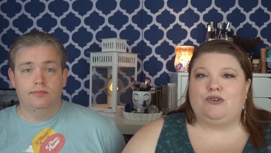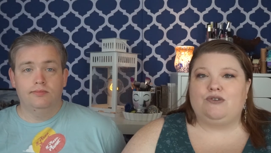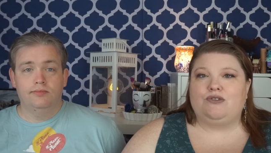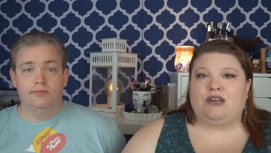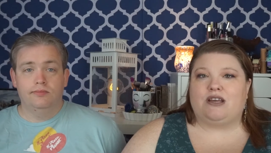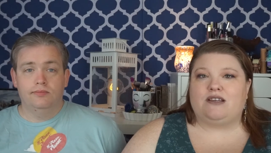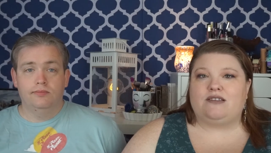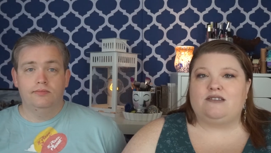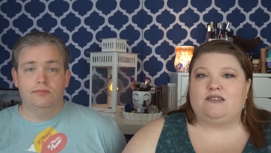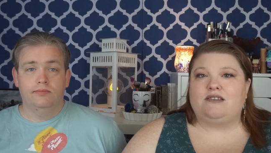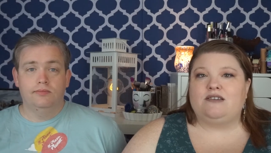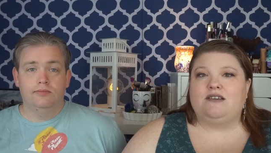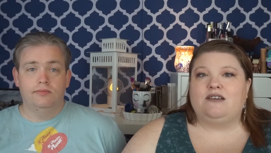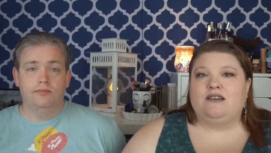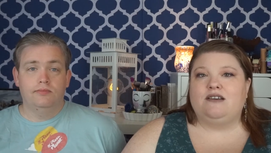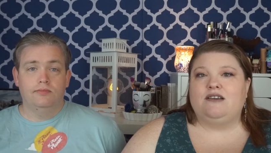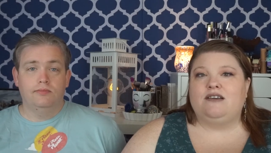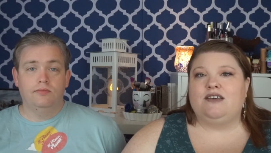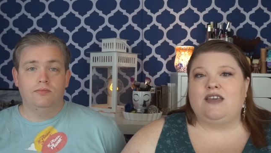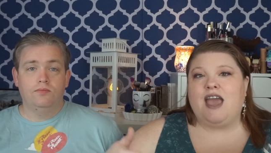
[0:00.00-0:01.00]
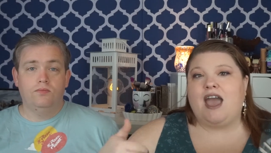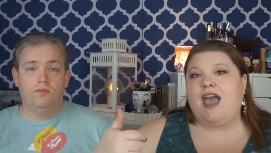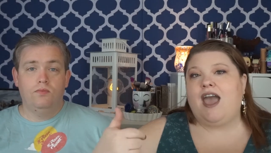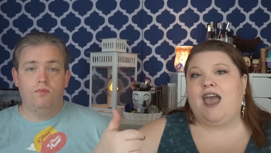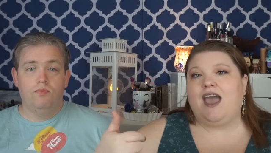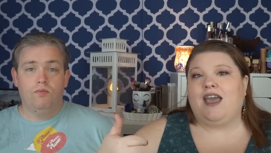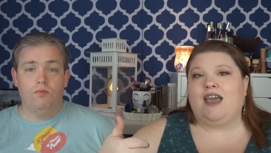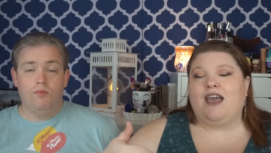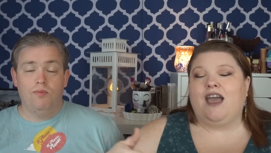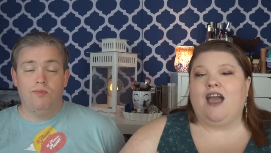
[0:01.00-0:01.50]
Speaker 1: do this.
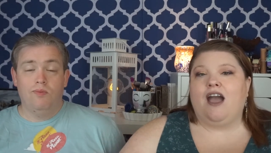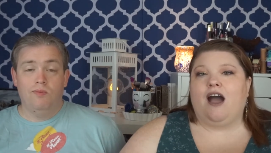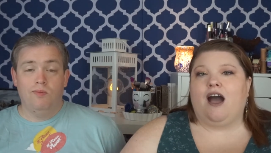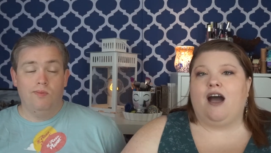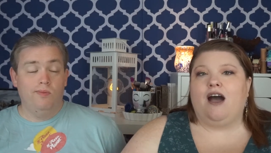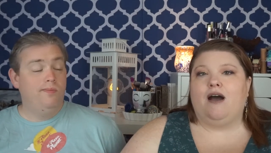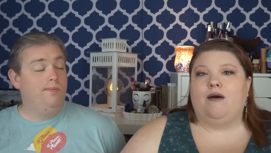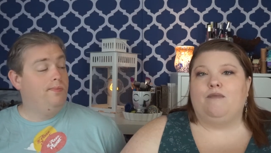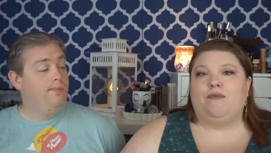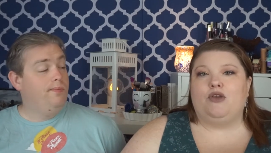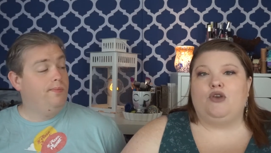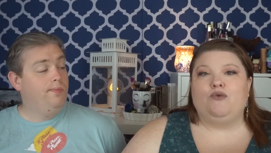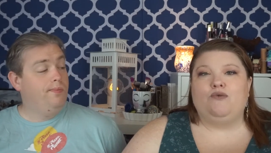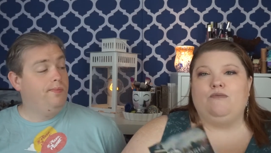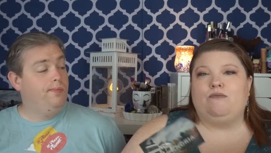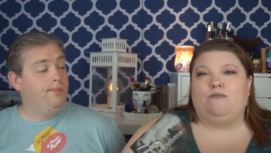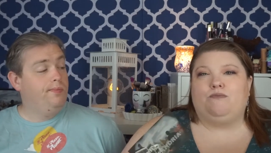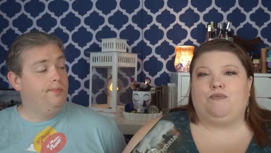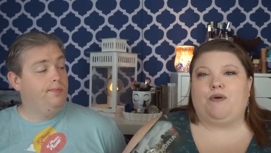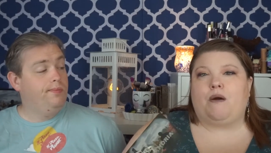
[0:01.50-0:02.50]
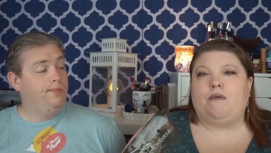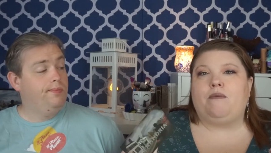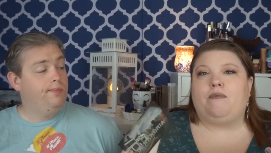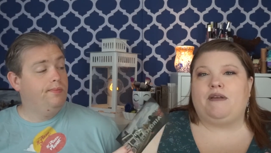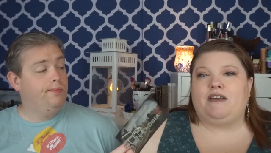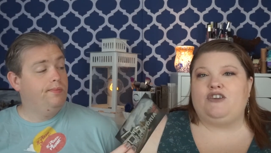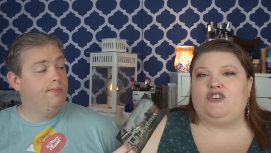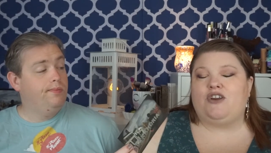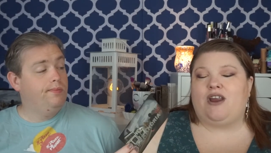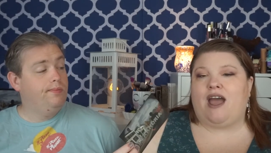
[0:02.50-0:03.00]
Yay. Um, you
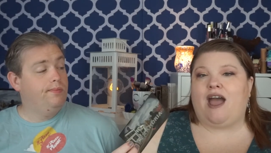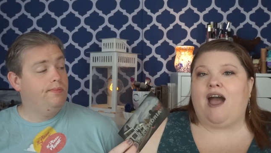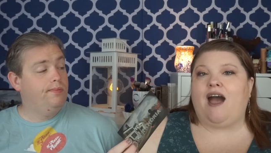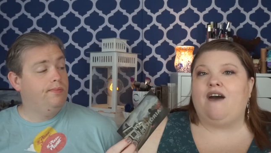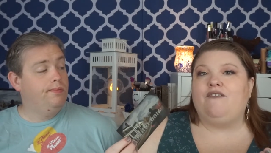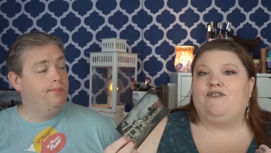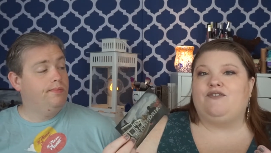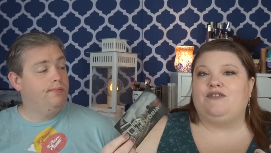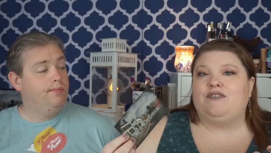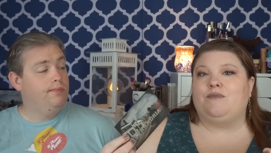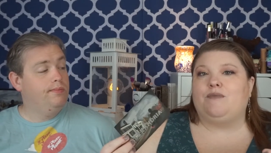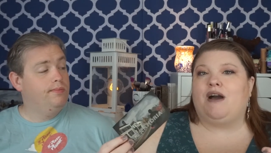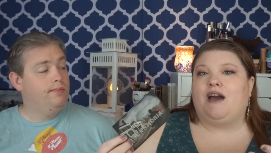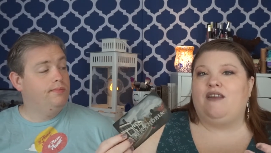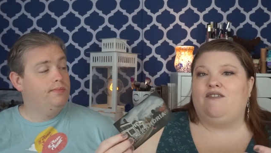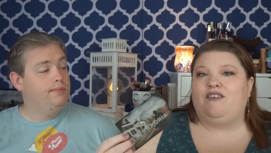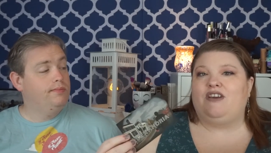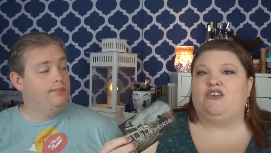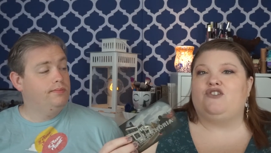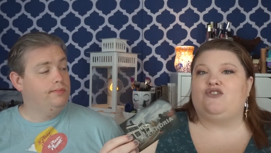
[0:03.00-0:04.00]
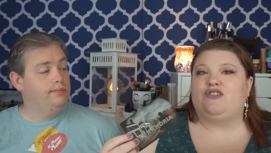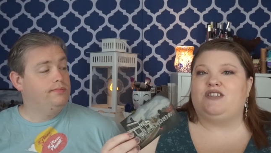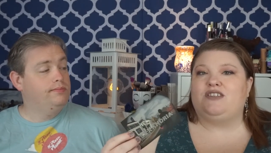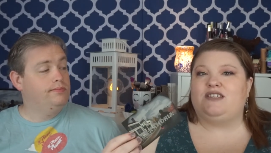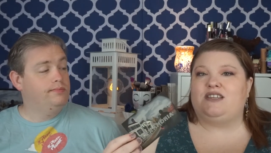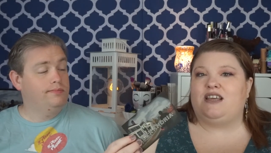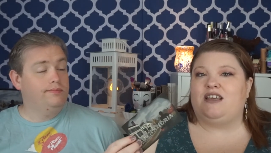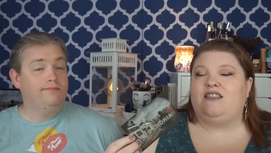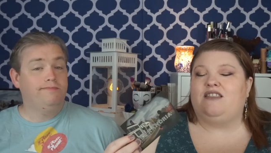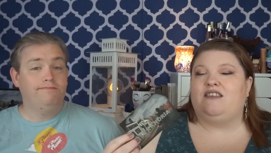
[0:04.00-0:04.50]
probably should have some kind of
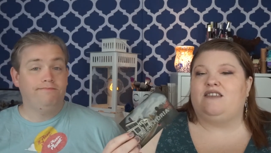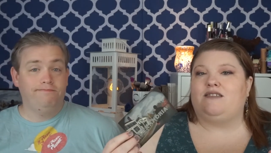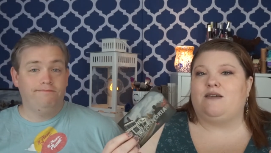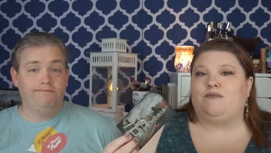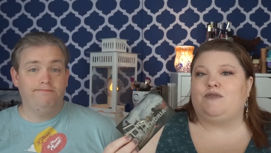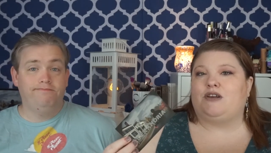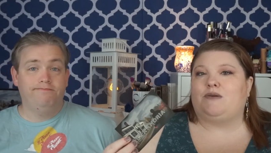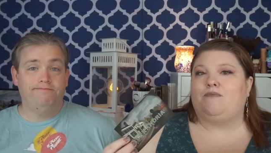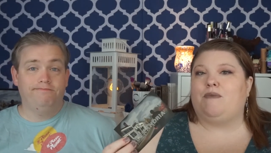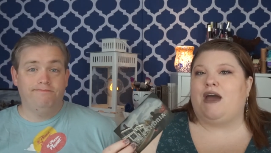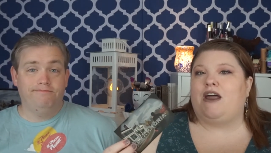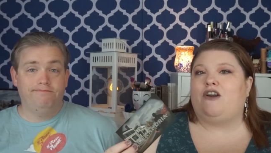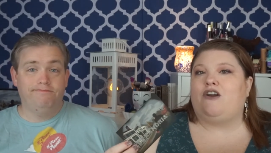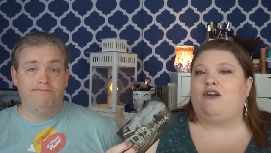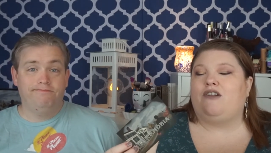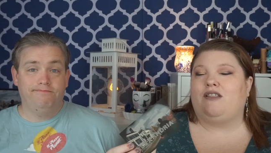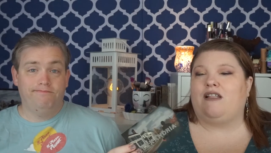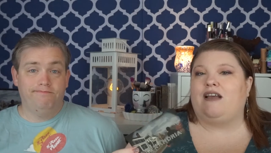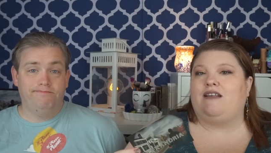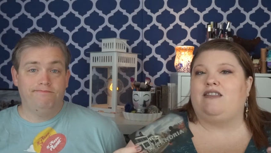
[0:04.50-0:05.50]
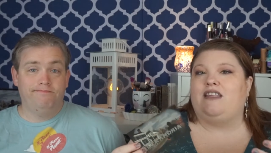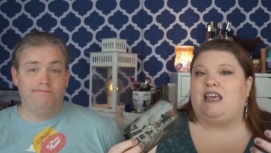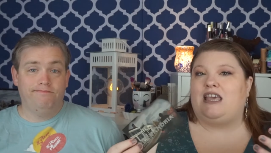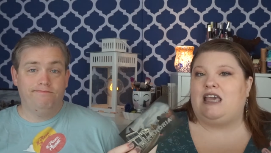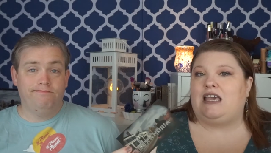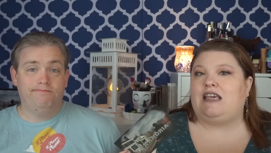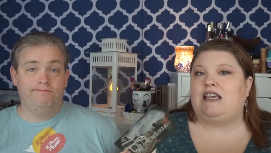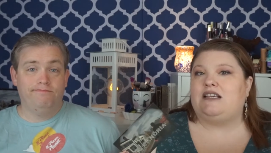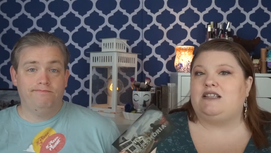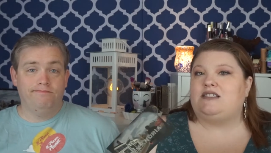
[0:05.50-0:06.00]
interest in the subject matter, like the
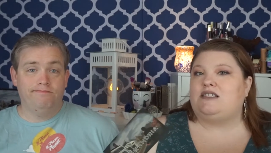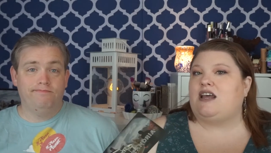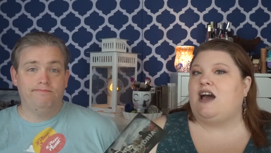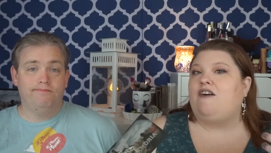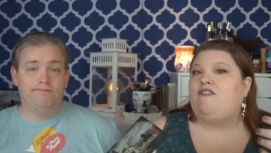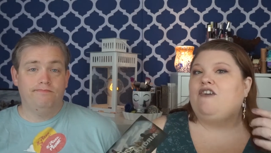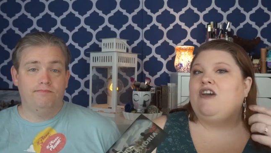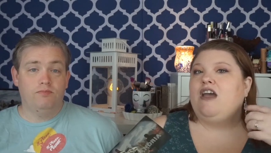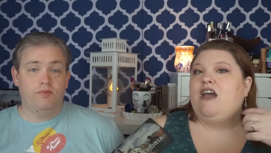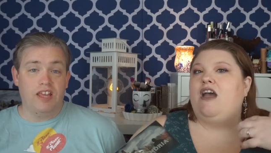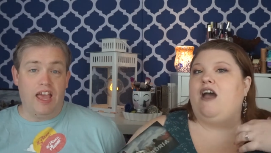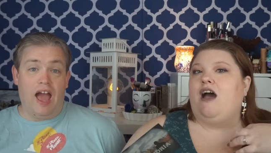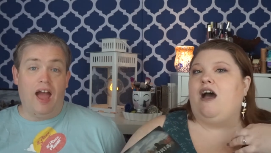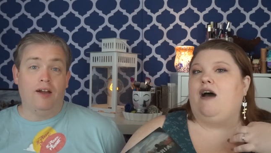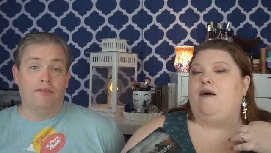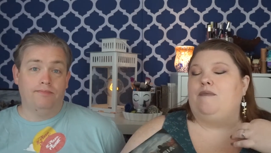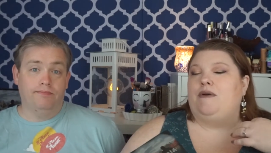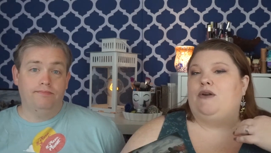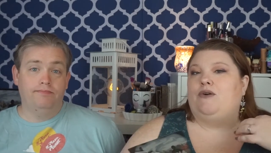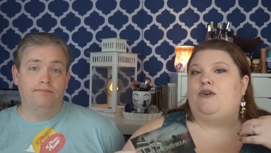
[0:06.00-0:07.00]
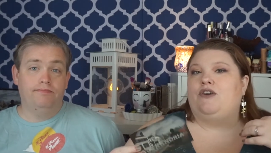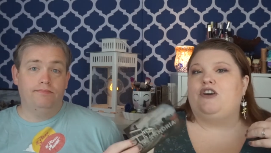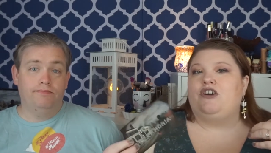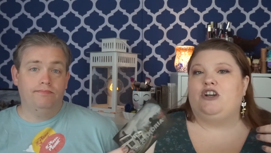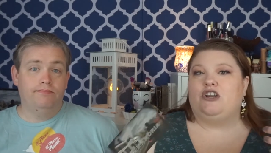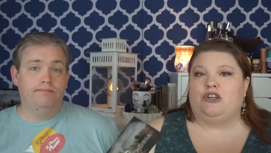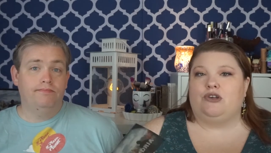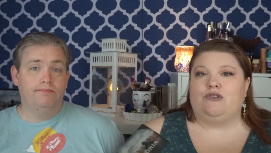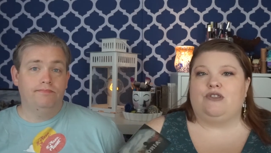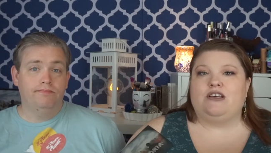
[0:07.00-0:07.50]
geeky stuff, yeah. um, in order
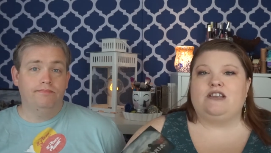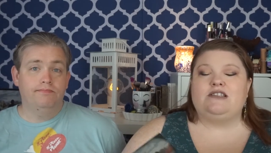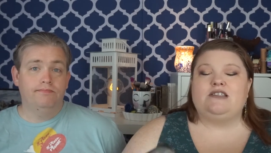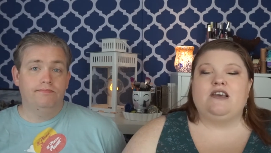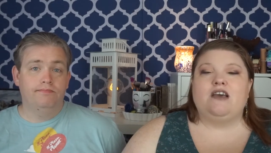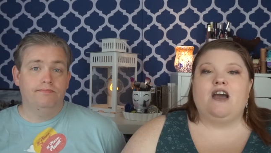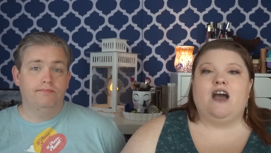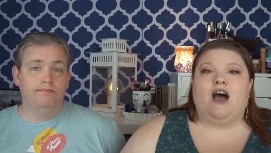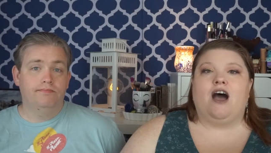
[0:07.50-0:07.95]
to do this.